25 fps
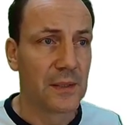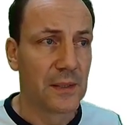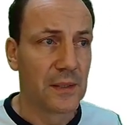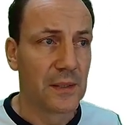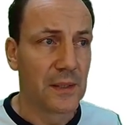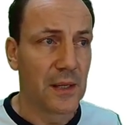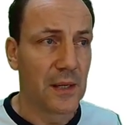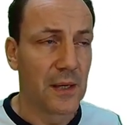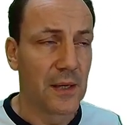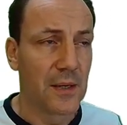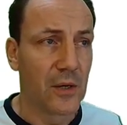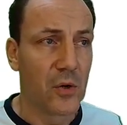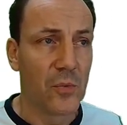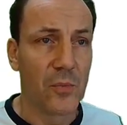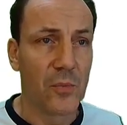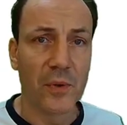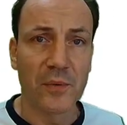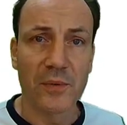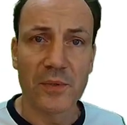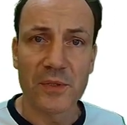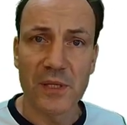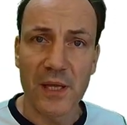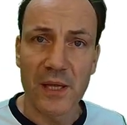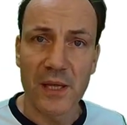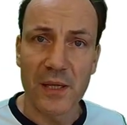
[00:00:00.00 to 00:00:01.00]
I hope I
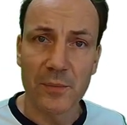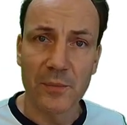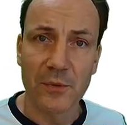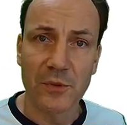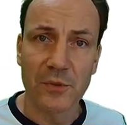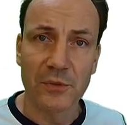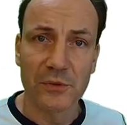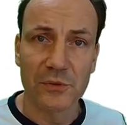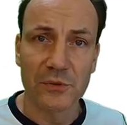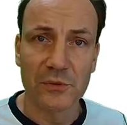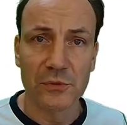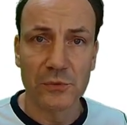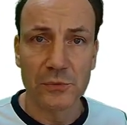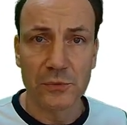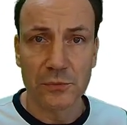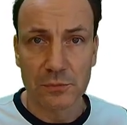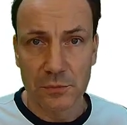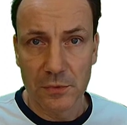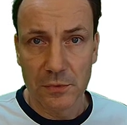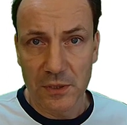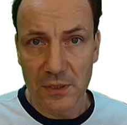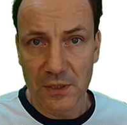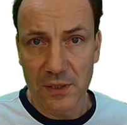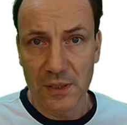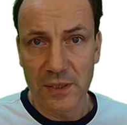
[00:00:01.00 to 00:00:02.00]
was able to
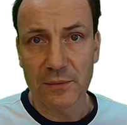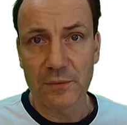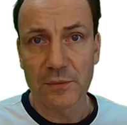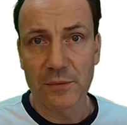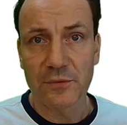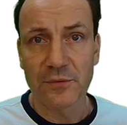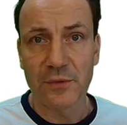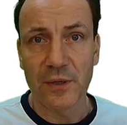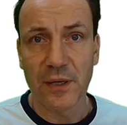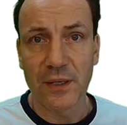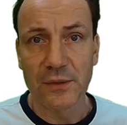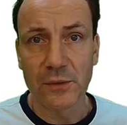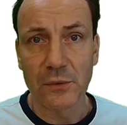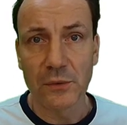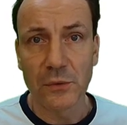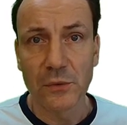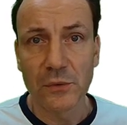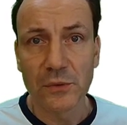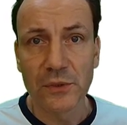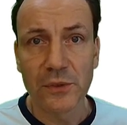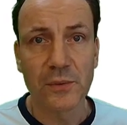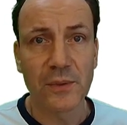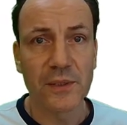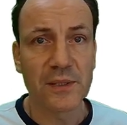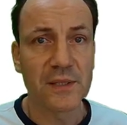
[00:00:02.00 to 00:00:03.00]
clarify all
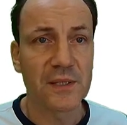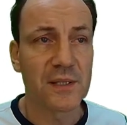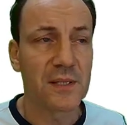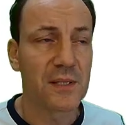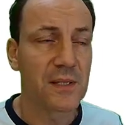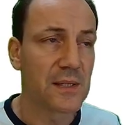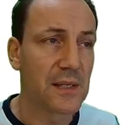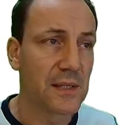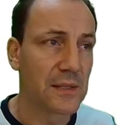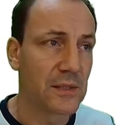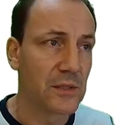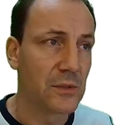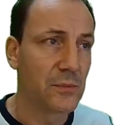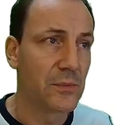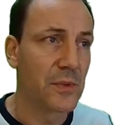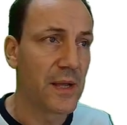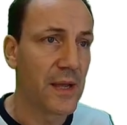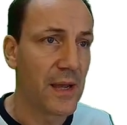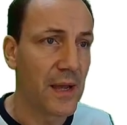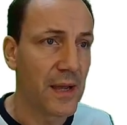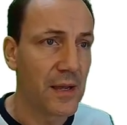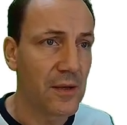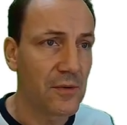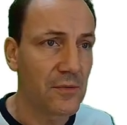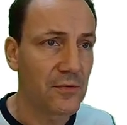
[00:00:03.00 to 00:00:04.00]
the questions that you may
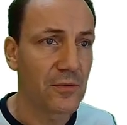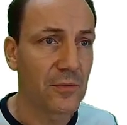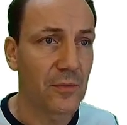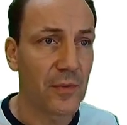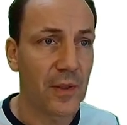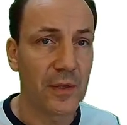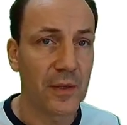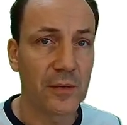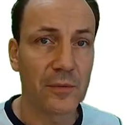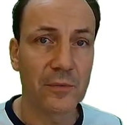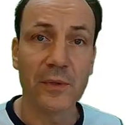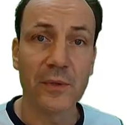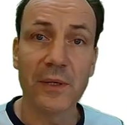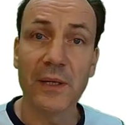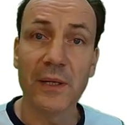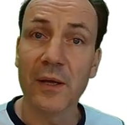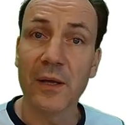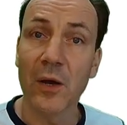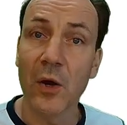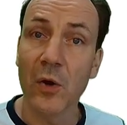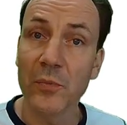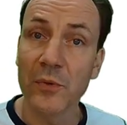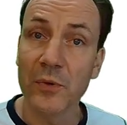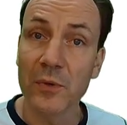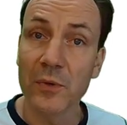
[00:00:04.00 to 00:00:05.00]
have. I really
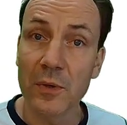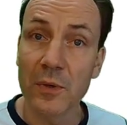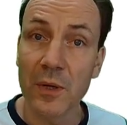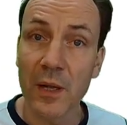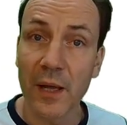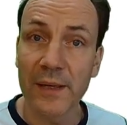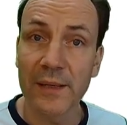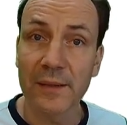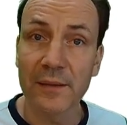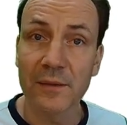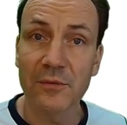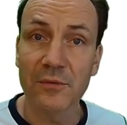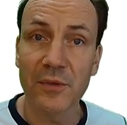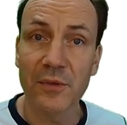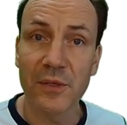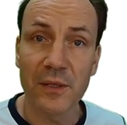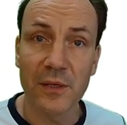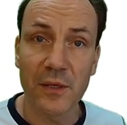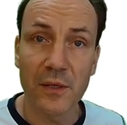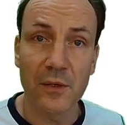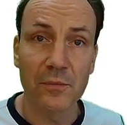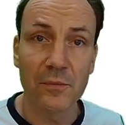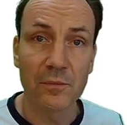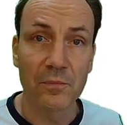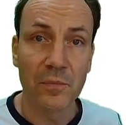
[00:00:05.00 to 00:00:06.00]
hope you liked the
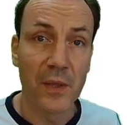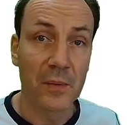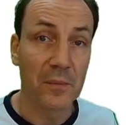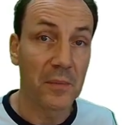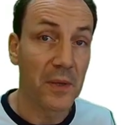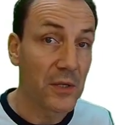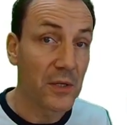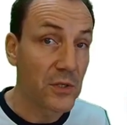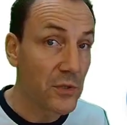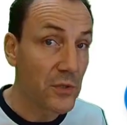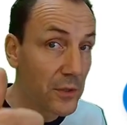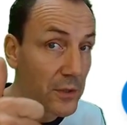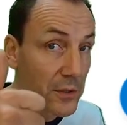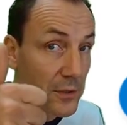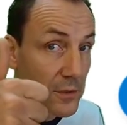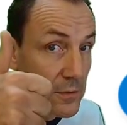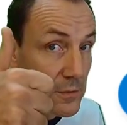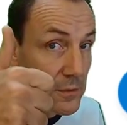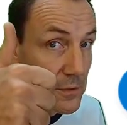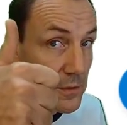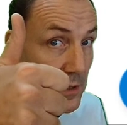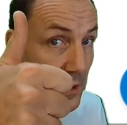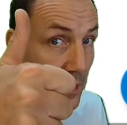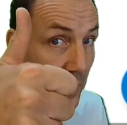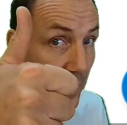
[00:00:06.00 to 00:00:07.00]
video. Make sure
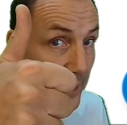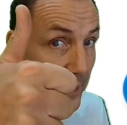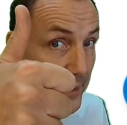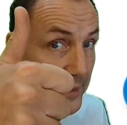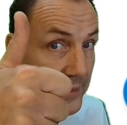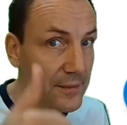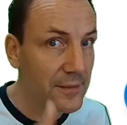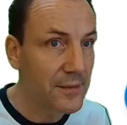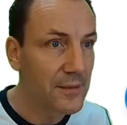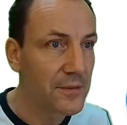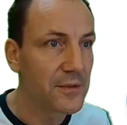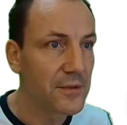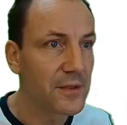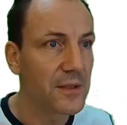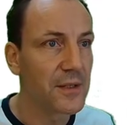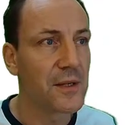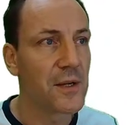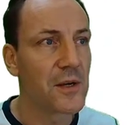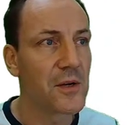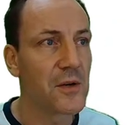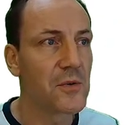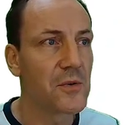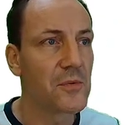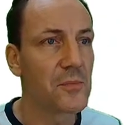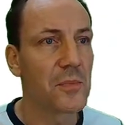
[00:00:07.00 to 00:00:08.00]
you like the
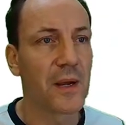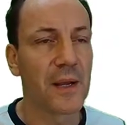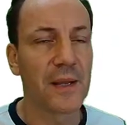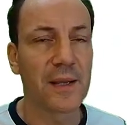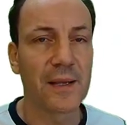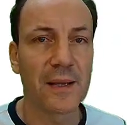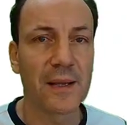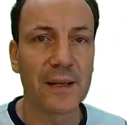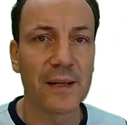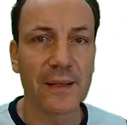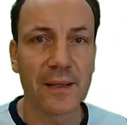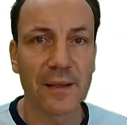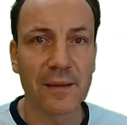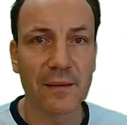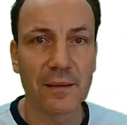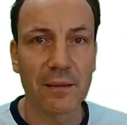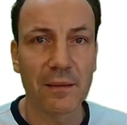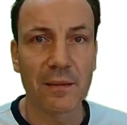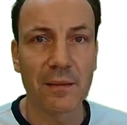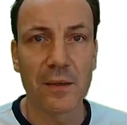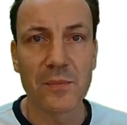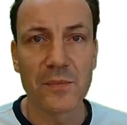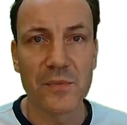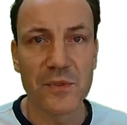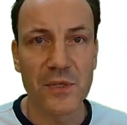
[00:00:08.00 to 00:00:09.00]
video by clicking the
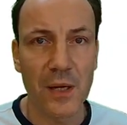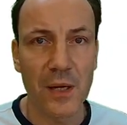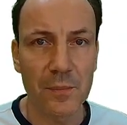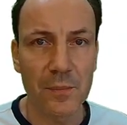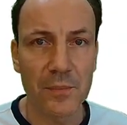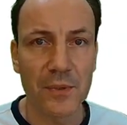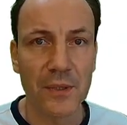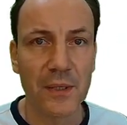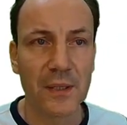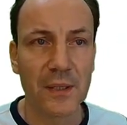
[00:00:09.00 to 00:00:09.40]
thumbs up.